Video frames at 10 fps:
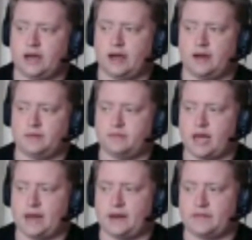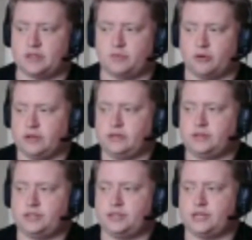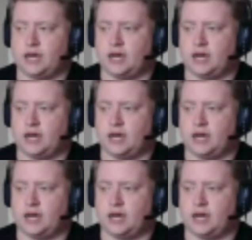And at this point,